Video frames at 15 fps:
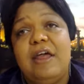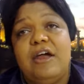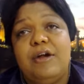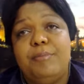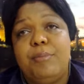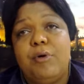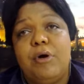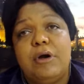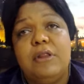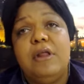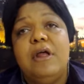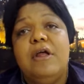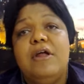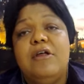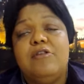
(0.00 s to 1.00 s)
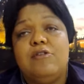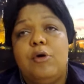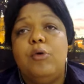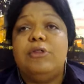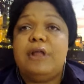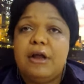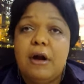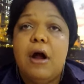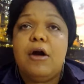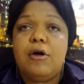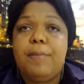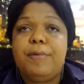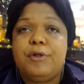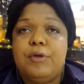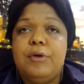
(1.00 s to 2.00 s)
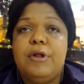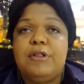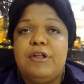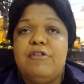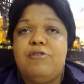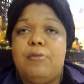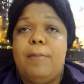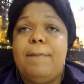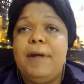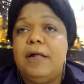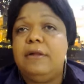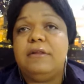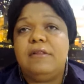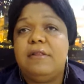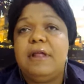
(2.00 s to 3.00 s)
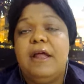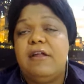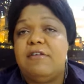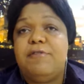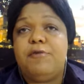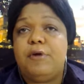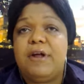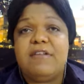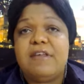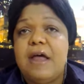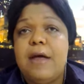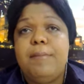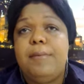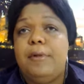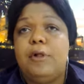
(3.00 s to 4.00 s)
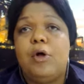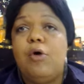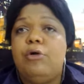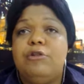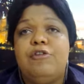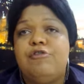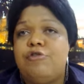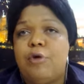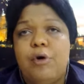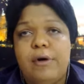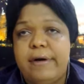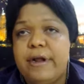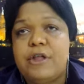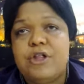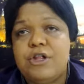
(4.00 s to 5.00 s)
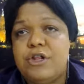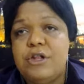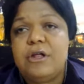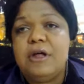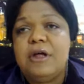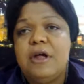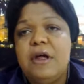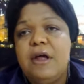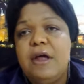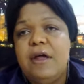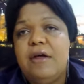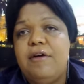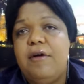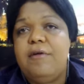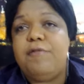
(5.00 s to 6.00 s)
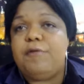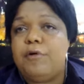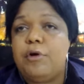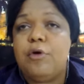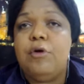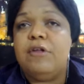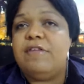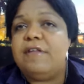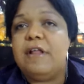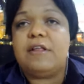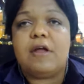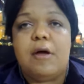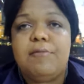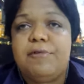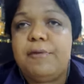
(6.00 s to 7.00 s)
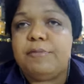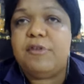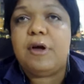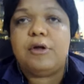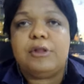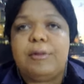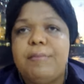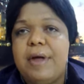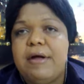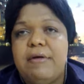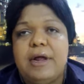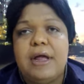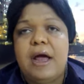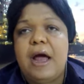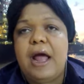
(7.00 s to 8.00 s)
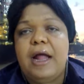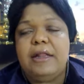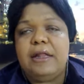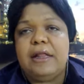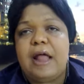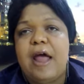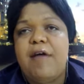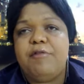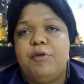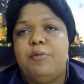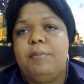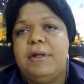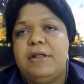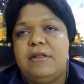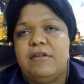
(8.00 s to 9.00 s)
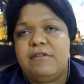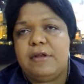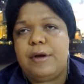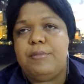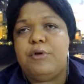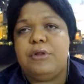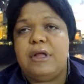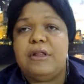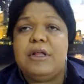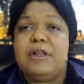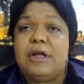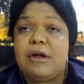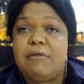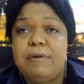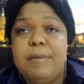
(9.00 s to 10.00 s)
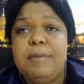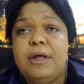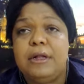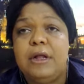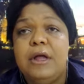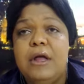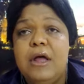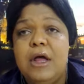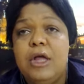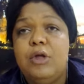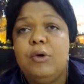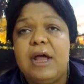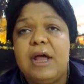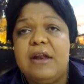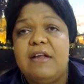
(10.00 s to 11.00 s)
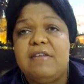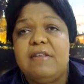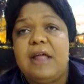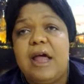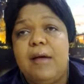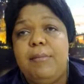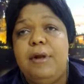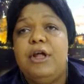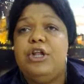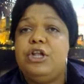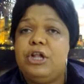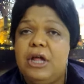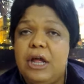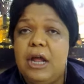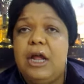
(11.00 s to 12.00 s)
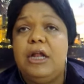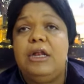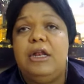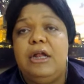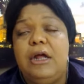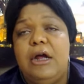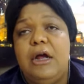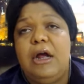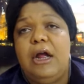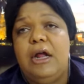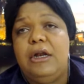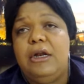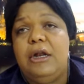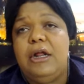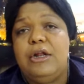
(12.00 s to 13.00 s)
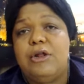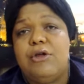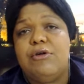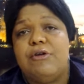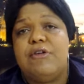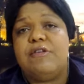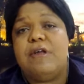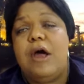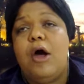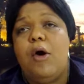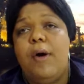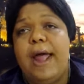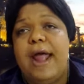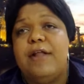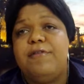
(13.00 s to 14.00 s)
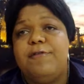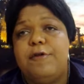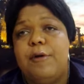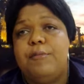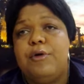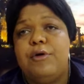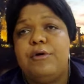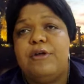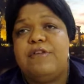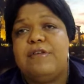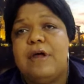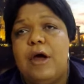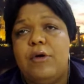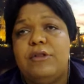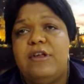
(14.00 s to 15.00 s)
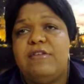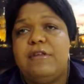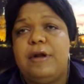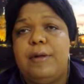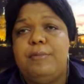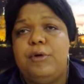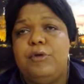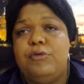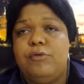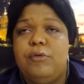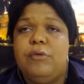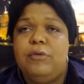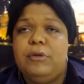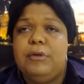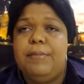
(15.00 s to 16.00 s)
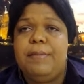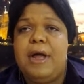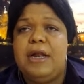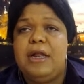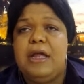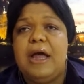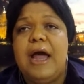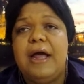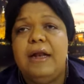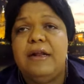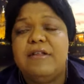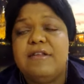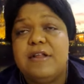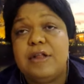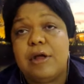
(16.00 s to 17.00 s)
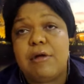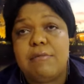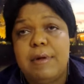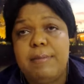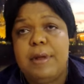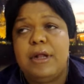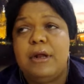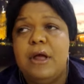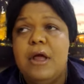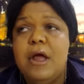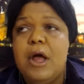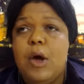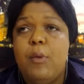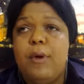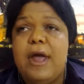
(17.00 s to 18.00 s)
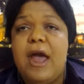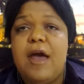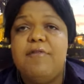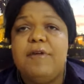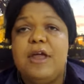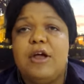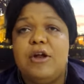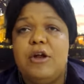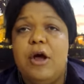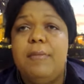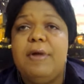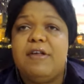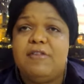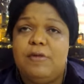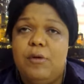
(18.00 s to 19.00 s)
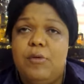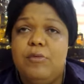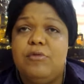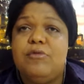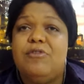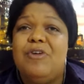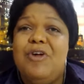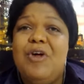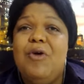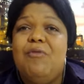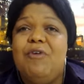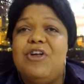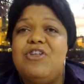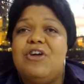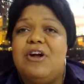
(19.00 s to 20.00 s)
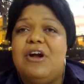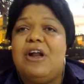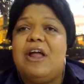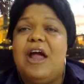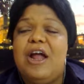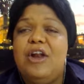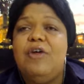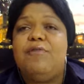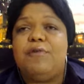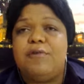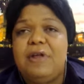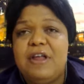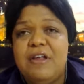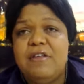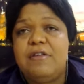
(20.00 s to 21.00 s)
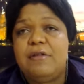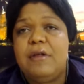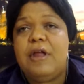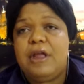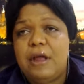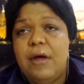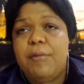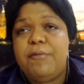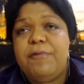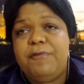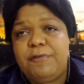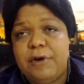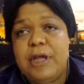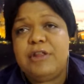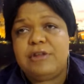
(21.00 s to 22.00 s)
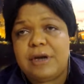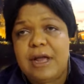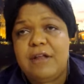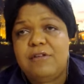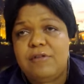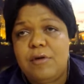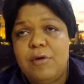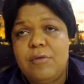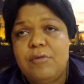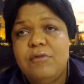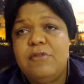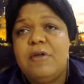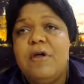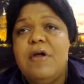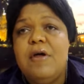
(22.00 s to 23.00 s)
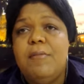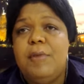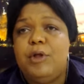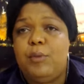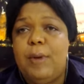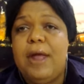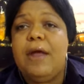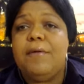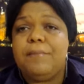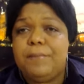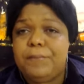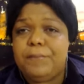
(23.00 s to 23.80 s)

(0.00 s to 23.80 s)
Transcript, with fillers: at the airport. So there are opportunities to build things. For example, cold storage uh, for goods that come from South America and that have to be distributed in the Caribbean. You can establish in, uh, in, in Curacao and from Curacao distribute to the many islands in the Caribbean. We have economic zones which are kind of easy, um, free trade zones. But like we,